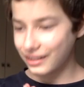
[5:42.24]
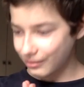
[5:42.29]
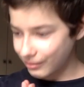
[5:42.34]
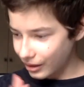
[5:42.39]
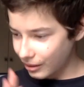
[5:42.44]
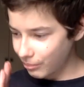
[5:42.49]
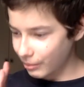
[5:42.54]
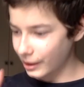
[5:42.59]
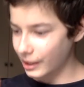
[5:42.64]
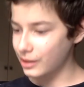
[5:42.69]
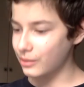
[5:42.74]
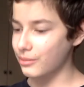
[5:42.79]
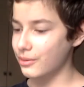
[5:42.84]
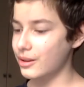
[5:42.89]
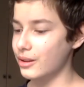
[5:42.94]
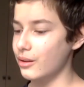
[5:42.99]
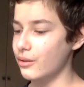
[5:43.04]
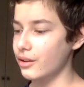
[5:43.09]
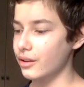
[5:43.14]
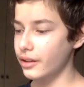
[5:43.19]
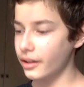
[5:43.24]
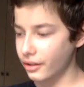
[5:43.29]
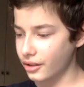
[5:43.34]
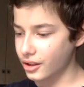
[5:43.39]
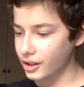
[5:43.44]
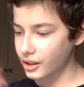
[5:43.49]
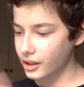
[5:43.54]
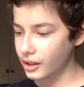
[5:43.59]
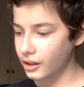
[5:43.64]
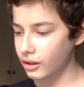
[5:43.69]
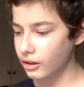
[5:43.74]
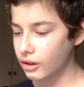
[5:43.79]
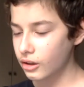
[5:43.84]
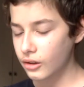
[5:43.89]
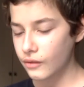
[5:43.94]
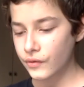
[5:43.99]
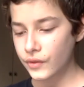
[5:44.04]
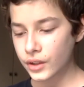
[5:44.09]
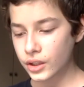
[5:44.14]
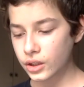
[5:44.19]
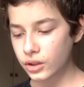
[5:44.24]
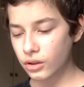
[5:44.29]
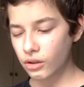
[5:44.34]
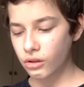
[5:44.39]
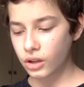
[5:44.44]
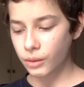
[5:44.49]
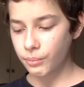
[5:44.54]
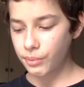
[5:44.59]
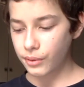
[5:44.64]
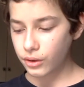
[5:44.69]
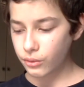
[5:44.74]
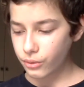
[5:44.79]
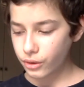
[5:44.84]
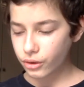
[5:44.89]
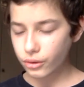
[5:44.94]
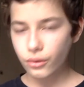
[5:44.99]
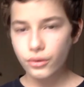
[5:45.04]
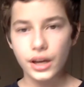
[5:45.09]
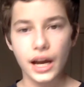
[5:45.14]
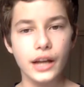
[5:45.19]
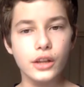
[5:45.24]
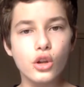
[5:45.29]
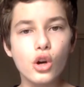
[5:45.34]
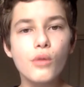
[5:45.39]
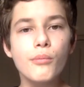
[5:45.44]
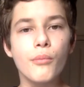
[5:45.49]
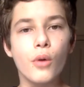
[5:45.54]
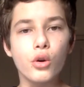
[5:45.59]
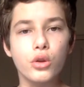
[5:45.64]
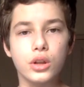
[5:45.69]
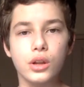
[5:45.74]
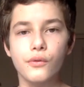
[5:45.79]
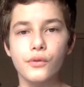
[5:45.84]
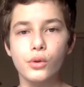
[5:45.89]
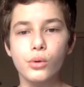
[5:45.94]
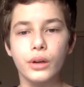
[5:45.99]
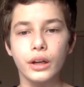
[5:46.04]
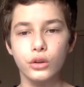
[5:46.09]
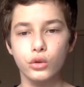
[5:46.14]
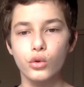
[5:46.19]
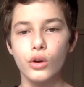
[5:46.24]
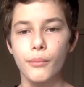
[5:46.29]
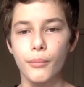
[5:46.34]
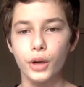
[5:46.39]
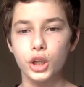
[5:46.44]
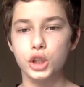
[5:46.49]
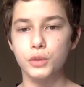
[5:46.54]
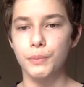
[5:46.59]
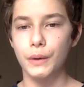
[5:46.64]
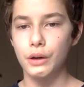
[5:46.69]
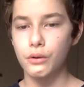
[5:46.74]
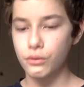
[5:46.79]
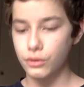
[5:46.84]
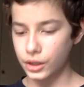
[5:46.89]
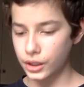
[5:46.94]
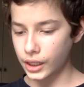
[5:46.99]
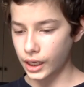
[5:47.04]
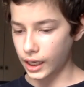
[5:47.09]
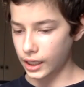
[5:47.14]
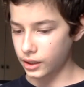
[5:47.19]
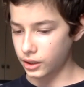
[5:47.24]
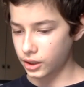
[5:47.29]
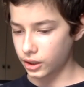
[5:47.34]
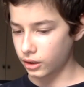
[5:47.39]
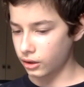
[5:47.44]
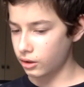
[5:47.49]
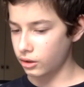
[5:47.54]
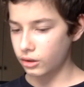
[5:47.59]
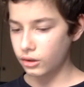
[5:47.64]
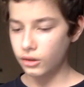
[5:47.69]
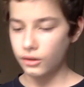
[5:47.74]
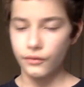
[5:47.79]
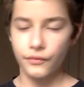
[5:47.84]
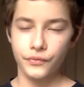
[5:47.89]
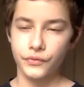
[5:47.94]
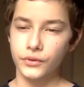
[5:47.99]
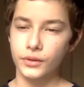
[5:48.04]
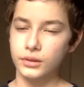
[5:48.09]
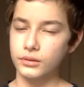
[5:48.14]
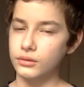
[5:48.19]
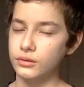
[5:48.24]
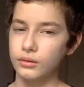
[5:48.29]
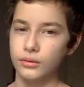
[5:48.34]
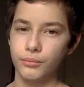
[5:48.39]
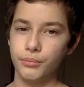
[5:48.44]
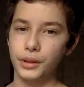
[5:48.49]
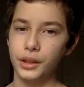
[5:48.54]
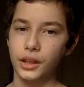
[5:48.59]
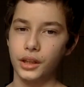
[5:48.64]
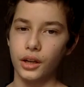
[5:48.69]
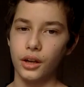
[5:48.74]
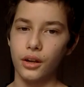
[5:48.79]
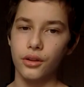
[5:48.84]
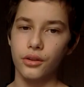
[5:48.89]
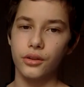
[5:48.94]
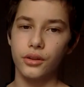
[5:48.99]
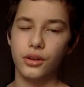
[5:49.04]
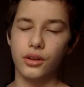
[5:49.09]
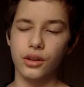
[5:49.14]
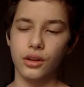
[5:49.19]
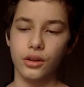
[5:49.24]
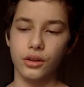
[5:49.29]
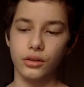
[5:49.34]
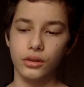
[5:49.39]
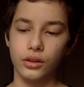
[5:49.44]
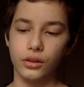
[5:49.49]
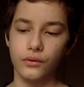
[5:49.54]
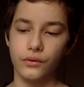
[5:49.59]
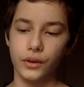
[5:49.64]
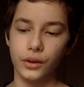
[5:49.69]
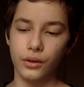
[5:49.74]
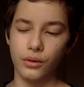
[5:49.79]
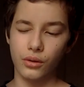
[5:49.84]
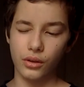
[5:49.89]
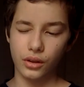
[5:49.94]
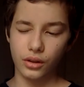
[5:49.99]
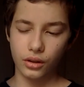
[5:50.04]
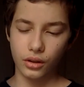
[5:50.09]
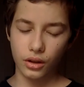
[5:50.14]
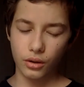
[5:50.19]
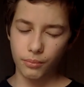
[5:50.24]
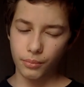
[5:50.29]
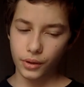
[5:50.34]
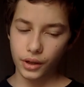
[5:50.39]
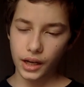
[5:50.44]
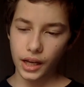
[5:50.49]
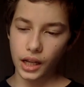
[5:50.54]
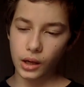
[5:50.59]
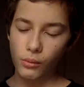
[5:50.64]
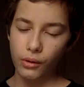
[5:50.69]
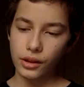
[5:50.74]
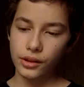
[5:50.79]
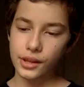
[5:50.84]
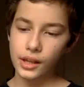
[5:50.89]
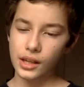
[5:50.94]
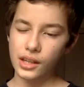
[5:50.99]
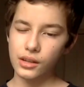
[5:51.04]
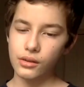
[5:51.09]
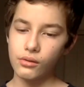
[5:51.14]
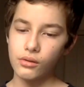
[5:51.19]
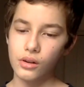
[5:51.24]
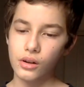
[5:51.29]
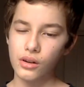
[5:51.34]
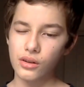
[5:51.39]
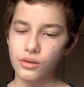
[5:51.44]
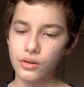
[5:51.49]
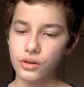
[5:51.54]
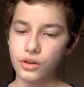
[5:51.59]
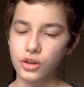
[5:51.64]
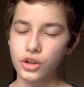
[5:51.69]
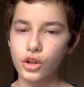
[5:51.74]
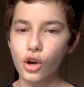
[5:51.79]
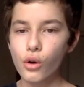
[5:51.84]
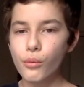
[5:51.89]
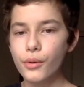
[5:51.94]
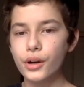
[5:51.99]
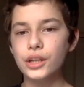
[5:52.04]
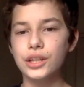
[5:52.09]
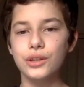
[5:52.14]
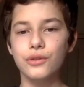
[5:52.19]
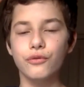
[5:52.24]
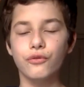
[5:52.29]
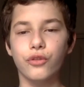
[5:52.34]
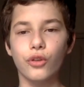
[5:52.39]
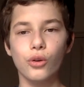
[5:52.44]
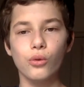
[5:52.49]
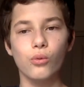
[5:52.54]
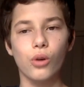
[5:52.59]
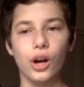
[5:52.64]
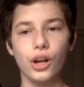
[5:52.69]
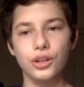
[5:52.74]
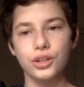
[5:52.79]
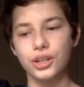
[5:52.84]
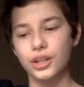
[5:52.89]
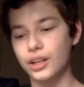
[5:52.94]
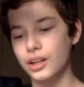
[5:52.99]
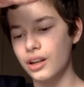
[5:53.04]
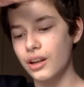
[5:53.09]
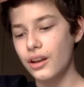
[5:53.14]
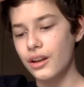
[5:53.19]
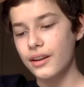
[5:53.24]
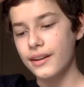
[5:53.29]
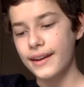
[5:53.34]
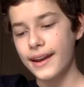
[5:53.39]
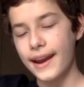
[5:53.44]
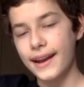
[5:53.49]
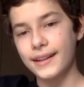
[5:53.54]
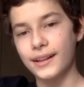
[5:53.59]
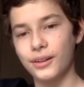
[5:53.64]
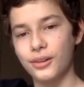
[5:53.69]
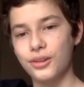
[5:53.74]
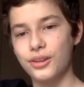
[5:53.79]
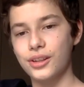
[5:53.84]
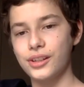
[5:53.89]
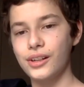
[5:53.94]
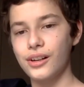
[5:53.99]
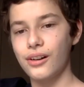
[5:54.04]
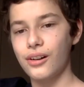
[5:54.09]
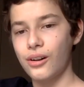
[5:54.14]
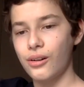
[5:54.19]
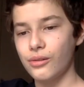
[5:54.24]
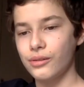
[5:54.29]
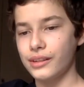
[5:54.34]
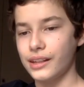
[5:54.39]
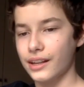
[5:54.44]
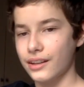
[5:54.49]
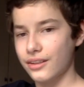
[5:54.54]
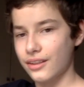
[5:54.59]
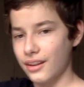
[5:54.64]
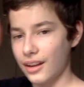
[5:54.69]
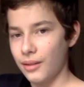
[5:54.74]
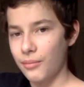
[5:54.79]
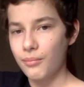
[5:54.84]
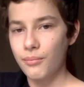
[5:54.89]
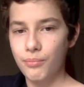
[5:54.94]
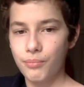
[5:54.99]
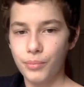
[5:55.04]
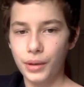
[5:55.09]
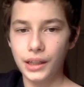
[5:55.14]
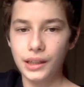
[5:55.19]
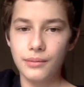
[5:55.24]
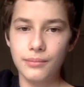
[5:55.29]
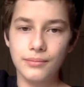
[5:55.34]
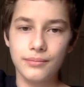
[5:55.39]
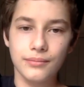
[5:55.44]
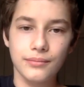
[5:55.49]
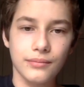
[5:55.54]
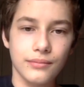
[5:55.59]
it made by themselves and then see, you know, compare the results? I know most of you can do it much better than I did because this doesn't look very good. But anyway, thank you all so much for watching, and I'll see you all next time. Bye.